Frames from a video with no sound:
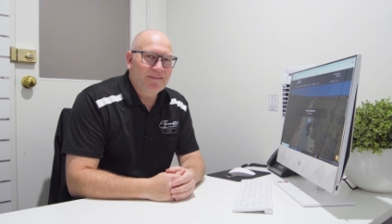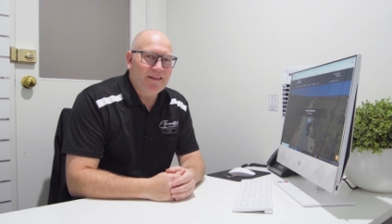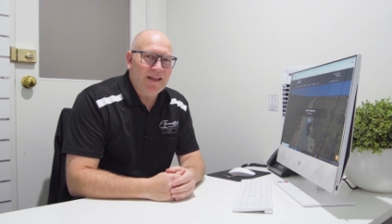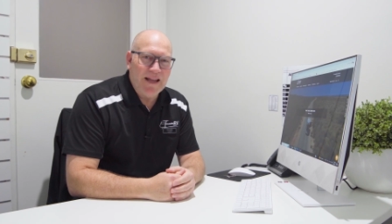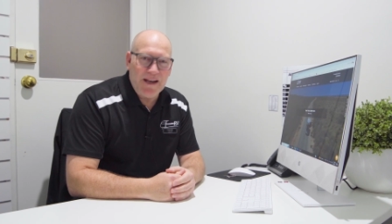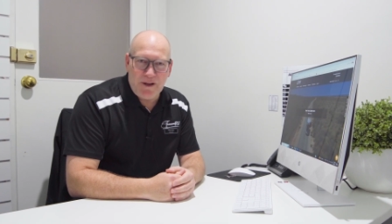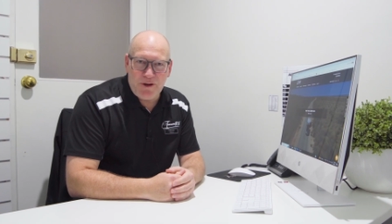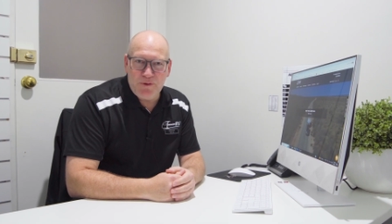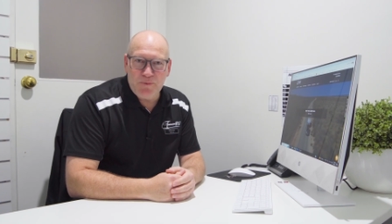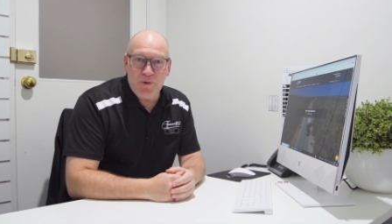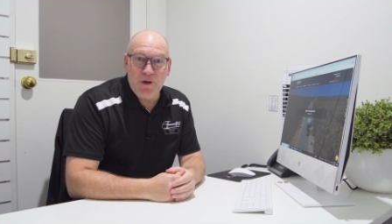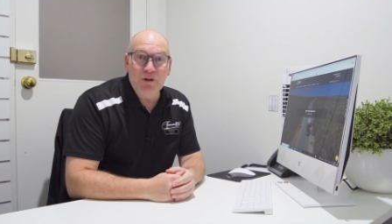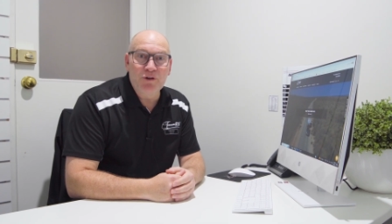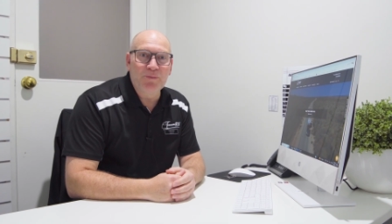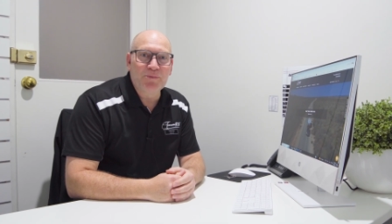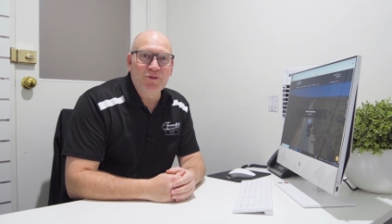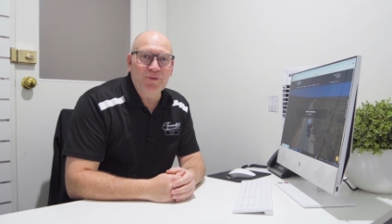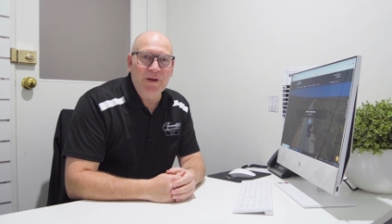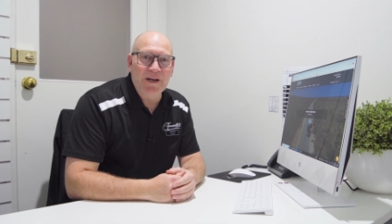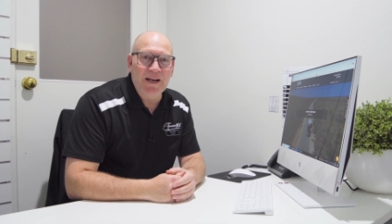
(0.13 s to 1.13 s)
Hello,
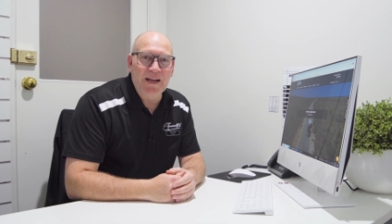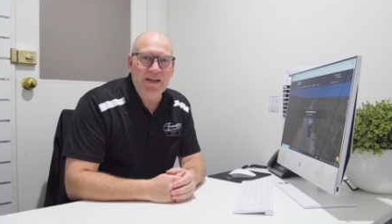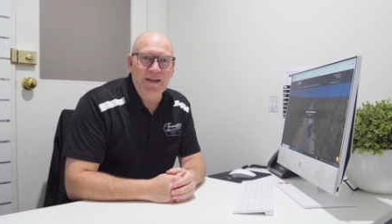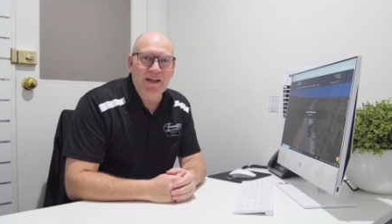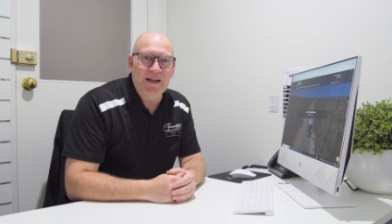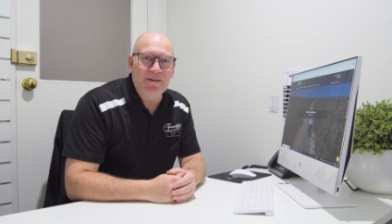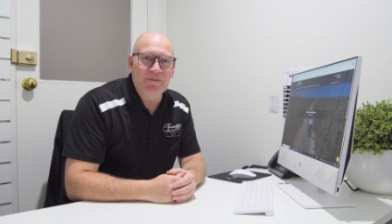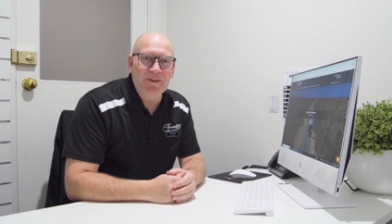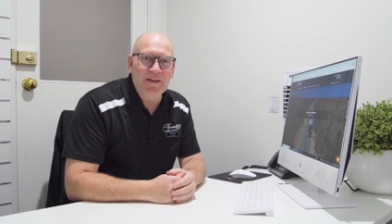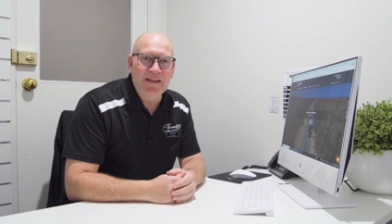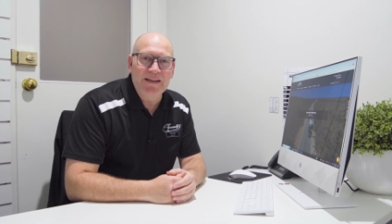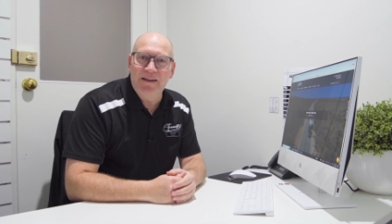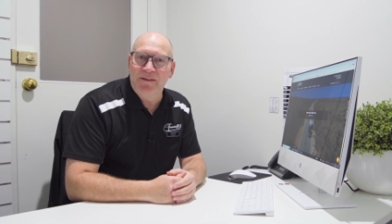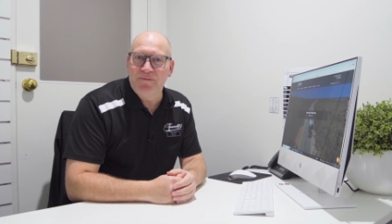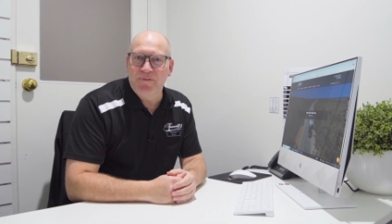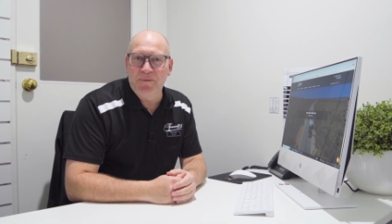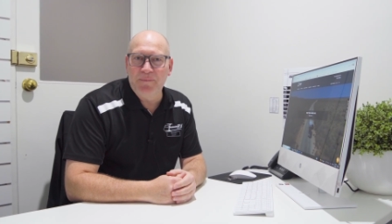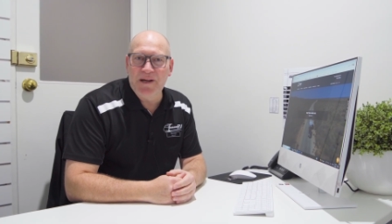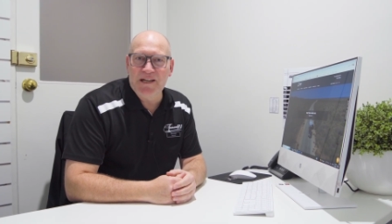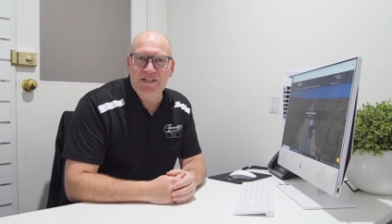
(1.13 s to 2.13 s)
welcome to Adelaide RV
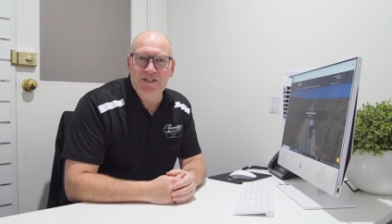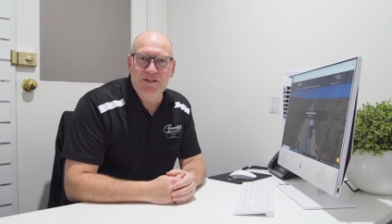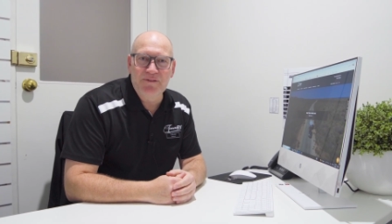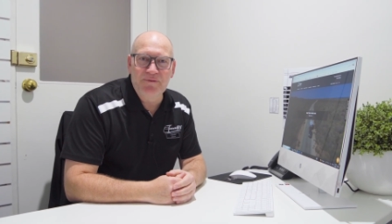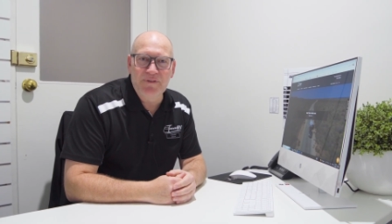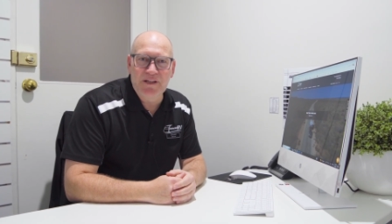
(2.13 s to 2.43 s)
information